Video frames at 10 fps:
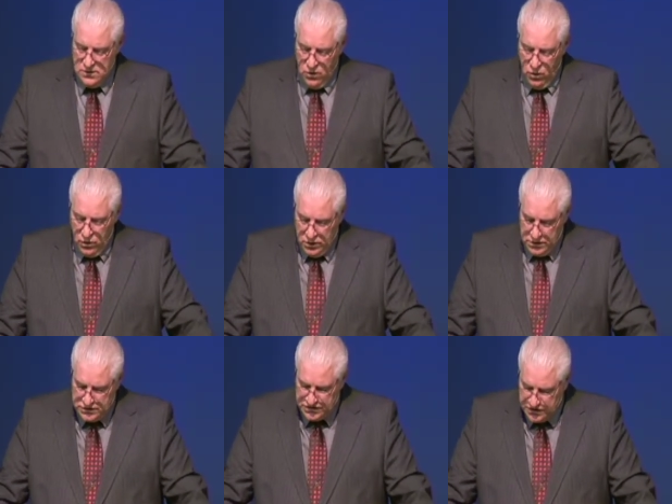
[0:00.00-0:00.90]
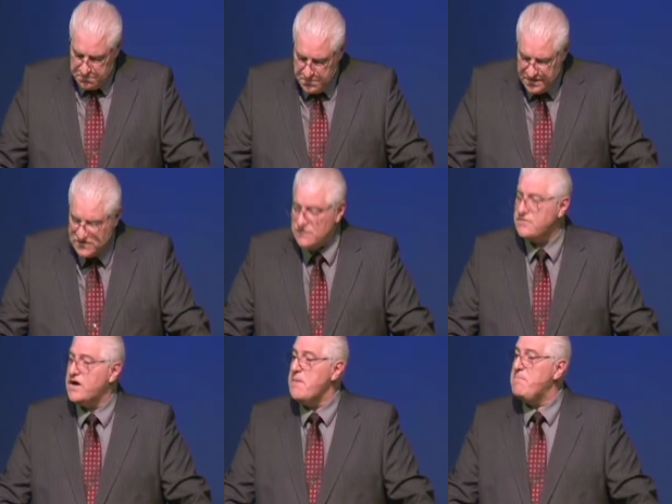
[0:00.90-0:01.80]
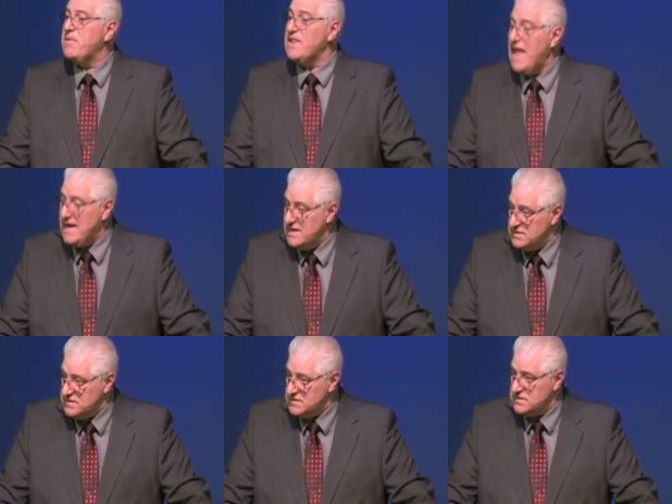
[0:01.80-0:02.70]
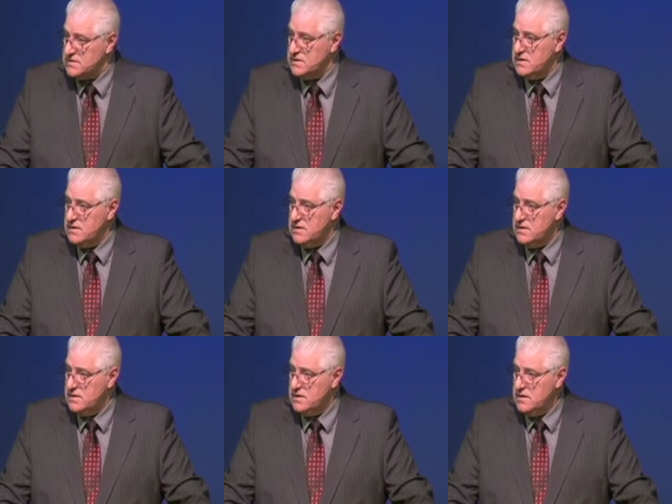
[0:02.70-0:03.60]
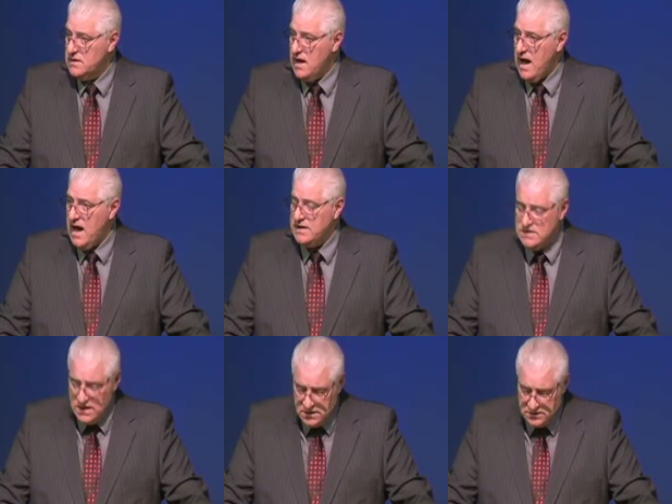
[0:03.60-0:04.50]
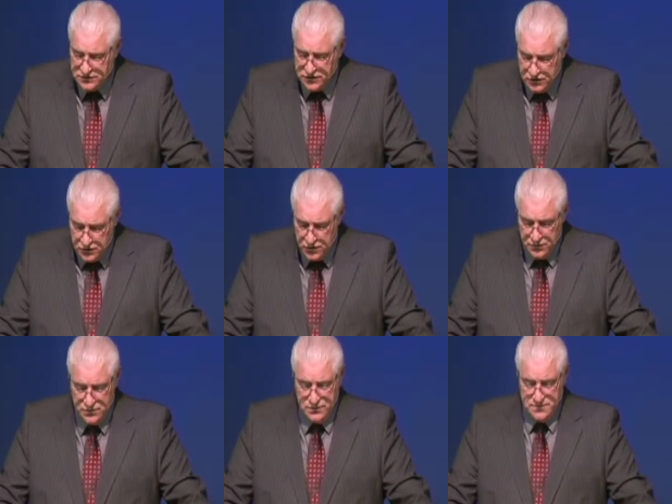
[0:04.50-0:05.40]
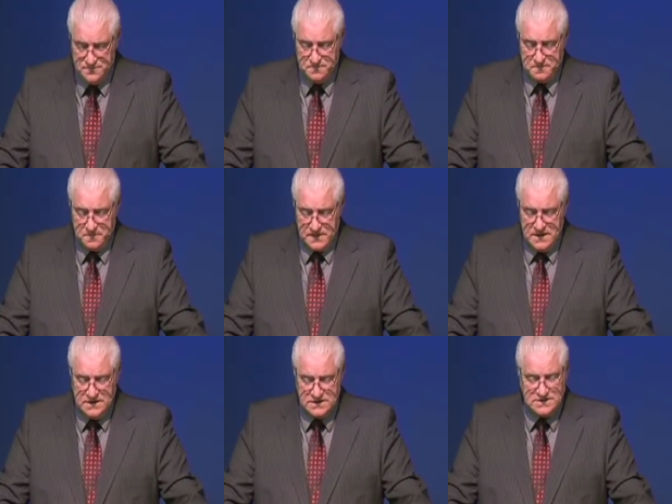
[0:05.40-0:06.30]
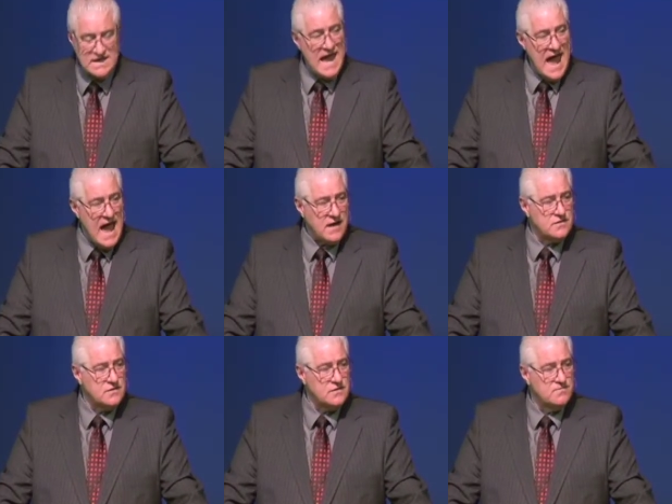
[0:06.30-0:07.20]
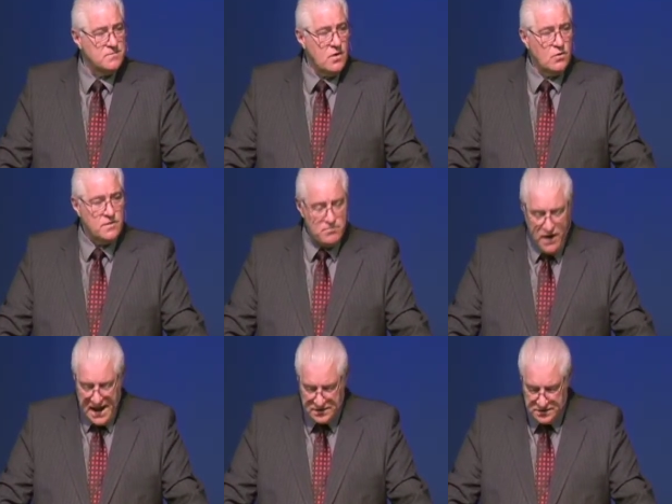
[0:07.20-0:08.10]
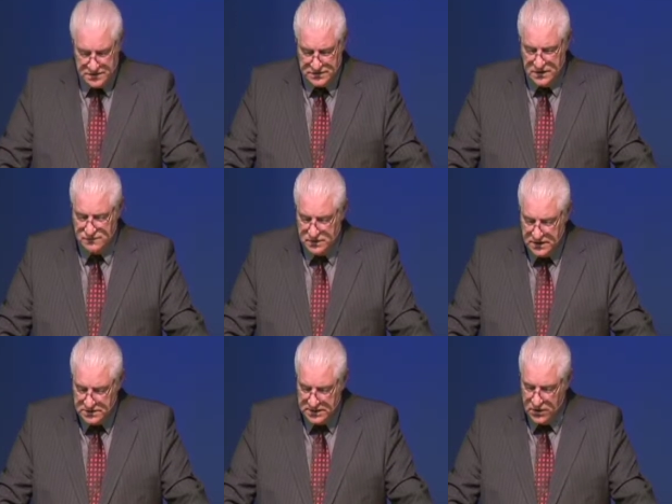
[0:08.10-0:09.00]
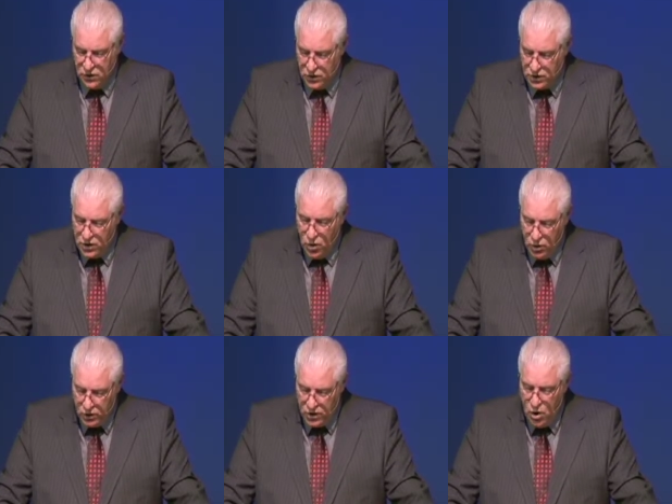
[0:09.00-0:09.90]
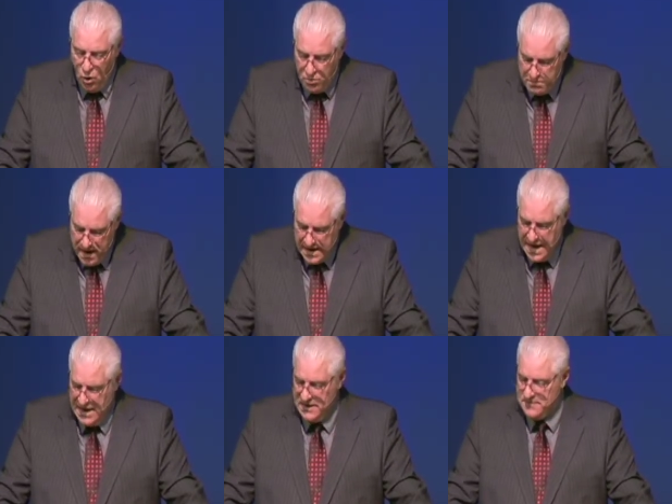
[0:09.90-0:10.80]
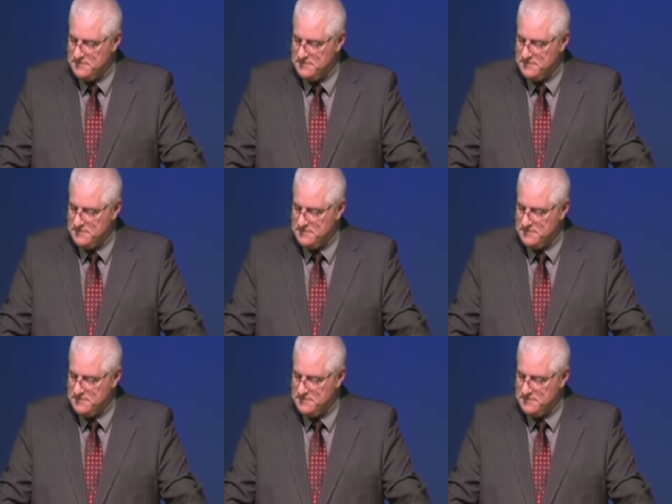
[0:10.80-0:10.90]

or submissive compliance. I yield to you. It is the act, the practice of yielding or, or obeying.